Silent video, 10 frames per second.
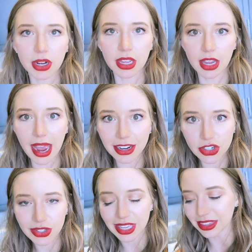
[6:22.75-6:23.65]
putting
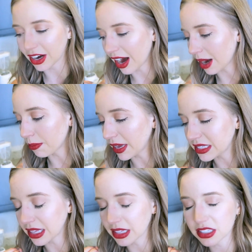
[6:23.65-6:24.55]
cashews in there, and it
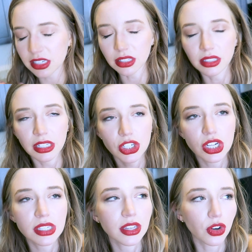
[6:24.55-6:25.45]
makes it this
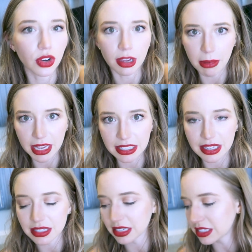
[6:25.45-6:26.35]
delicious creamy
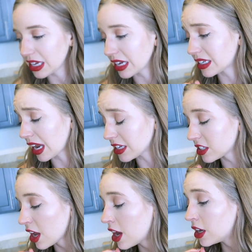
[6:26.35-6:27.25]
consistency. It
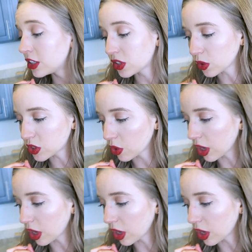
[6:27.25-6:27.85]
tastes so, so